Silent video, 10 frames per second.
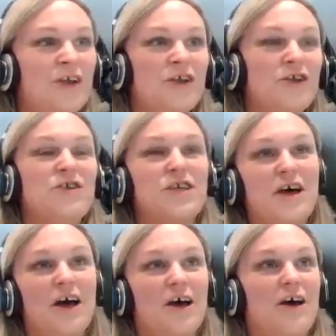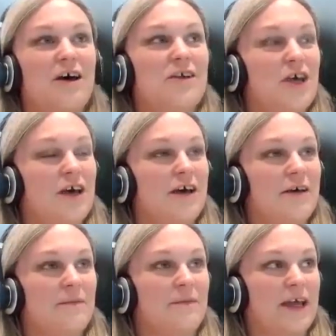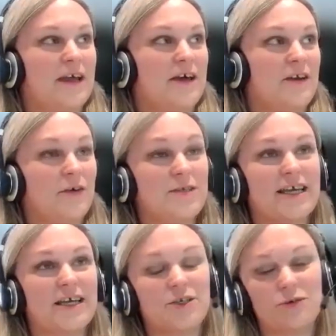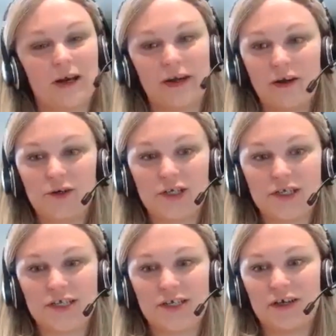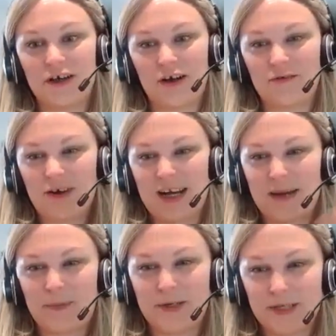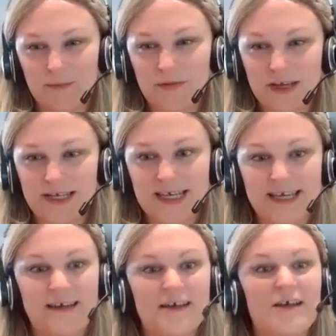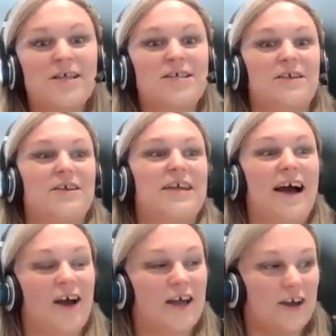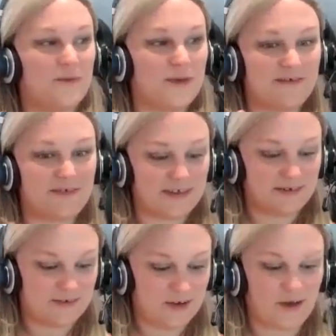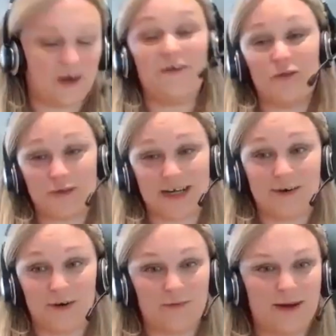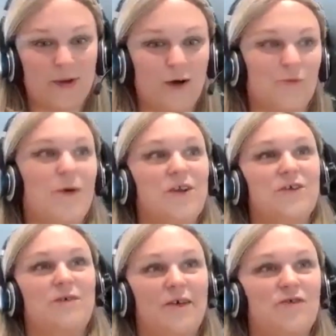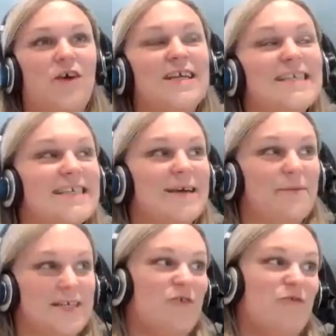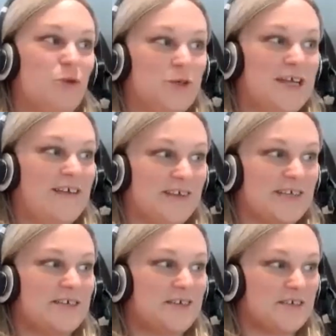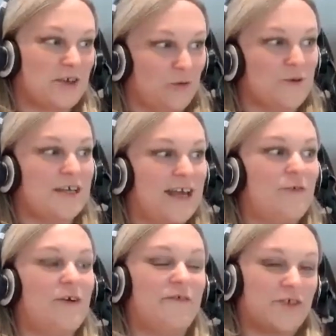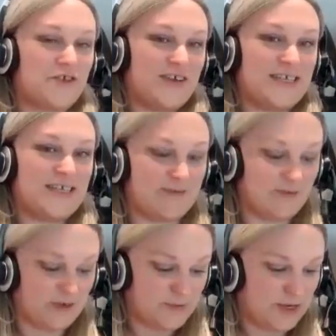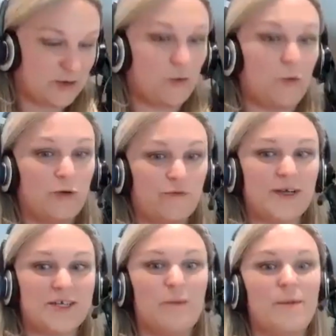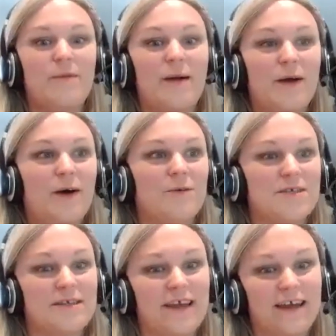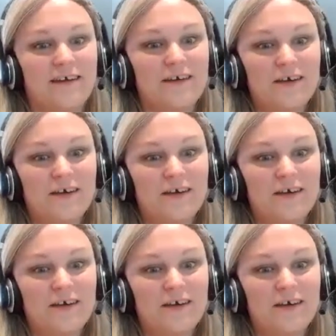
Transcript: using a, a, a um, like a note taking tool like Notion, so you can kind of clip and dump things in. So that yeah, I kind of believe in. I, I fall down a lot of rabbit holes, but I do. I've tried to set myself more tethers because I also get quite frustrated if I spend all of my time in rabbit holes and then